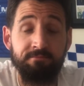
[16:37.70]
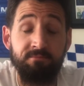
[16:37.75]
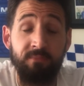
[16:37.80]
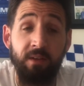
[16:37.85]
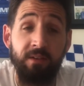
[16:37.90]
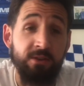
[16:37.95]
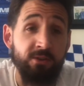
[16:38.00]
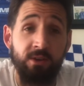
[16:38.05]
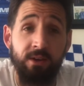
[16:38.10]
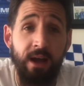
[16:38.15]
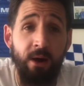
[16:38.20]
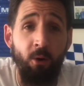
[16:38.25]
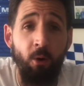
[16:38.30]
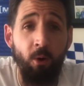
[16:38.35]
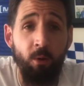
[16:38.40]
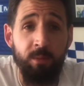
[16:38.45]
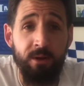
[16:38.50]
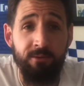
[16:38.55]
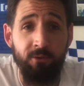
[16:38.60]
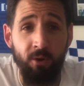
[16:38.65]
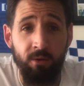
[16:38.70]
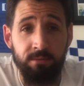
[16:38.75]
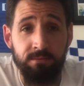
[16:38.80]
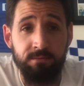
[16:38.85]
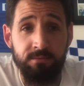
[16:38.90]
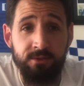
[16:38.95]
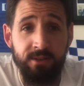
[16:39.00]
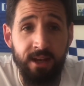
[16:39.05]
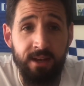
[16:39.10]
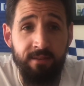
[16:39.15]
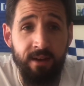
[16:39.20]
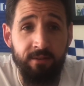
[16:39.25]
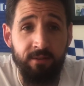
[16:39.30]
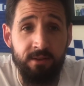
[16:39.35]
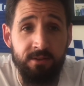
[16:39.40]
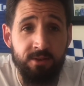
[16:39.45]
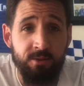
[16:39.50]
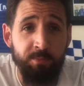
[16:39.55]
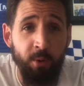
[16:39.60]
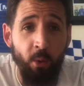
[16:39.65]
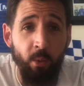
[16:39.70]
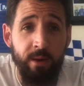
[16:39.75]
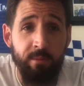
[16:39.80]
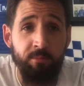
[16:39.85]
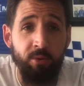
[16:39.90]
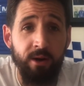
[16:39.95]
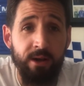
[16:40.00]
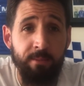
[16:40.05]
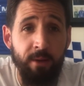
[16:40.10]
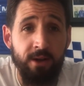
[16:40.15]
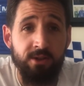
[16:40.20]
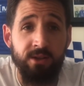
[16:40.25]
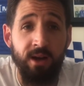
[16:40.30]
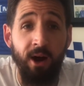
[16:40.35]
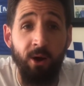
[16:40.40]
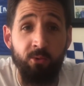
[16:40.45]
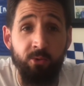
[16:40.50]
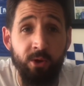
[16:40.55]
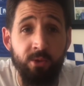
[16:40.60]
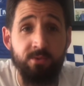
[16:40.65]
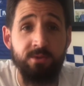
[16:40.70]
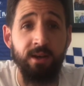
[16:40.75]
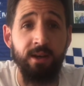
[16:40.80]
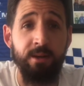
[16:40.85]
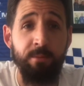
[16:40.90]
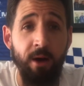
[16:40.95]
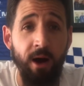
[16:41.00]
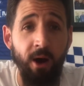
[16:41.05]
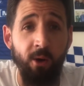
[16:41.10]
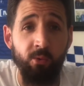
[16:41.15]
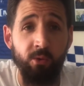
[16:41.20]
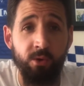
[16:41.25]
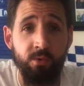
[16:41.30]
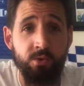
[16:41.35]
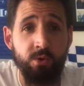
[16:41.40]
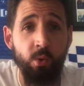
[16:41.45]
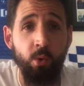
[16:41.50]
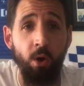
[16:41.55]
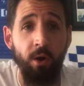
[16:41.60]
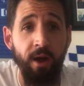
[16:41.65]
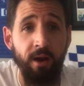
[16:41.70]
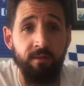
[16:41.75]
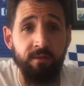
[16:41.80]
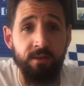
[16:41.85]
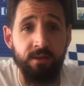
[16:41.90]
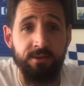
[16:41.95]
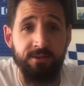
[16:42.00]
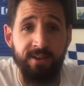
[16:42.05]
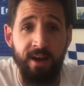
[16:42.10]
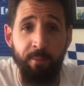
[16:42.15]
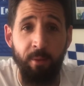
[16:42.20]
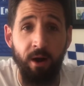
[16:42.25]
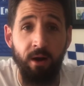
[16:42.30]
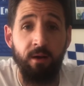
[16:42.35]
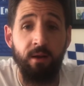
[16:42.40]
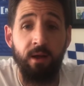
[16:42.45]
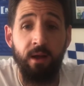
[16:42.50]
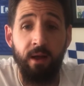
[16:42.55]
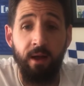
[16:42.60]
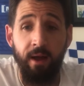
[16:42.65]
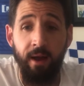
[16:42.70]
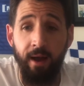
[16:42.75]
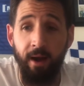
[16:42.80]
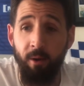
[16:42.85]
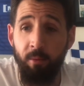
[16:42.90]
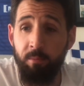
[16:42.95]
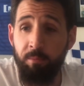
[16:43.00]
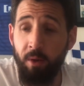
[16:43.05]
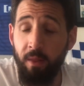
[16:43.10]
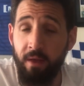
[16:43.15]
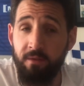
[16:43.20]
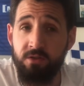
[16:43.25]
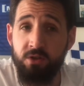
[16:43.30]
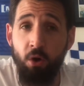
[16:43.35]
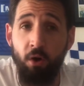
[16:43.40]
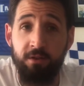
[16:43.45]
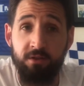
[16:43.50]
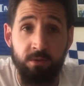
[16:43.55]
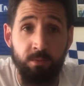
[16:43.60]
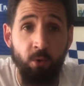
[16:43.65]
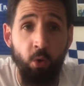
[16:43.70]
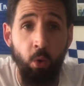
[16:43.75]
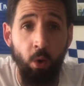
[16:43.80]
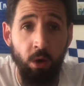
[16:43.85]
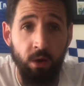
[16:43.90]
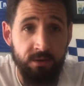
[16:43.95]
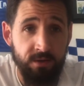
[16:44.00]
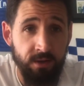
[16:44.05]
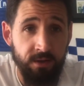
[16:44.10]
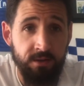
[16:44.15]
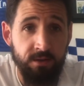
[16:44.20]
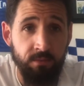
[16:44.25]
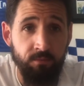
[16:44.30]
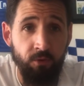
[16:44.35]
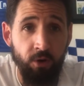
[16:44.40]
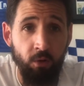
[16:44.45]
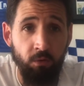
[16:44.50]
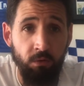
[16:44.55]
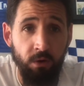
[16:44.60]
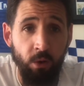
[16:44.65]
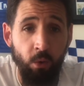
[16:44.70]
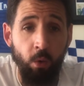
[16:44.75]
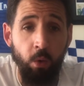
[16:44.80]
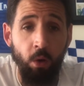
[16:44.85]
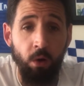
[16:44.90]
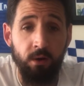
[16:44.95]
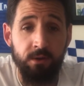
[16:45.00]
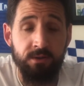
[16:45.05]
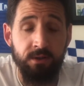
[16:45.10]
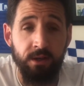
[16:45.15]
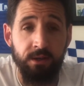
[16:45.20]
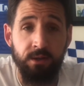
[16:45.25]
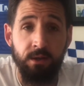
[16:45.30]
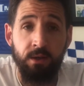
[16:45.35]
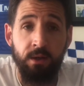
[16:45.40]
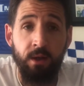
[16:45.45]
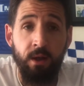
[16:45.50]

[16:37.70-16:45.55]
Now, this could go horribly wrong. Steve Evans has brought in pretty much a whole new team, a whole new squad over the summer, but they've signed some quality, some real quality.